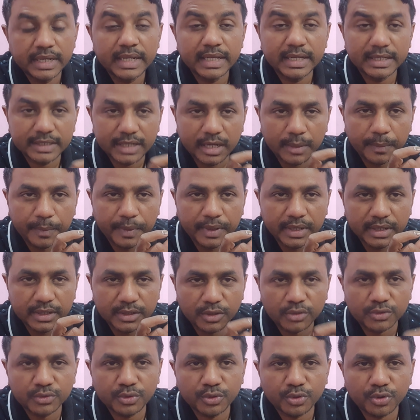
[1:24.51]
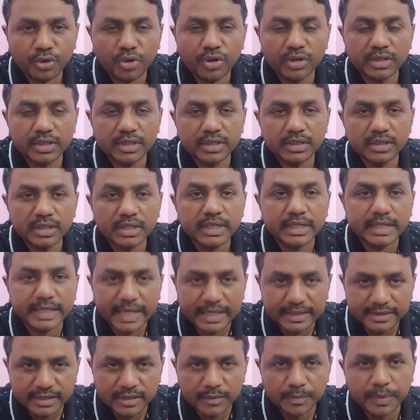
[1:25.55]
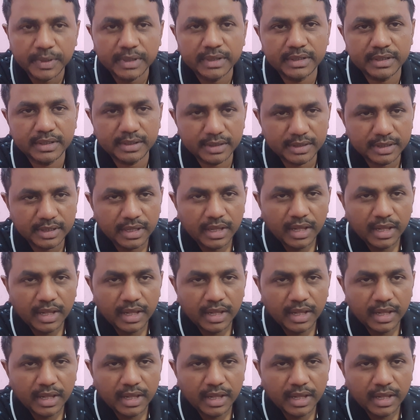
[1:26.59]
Inkjet printer is also called the textjet printer.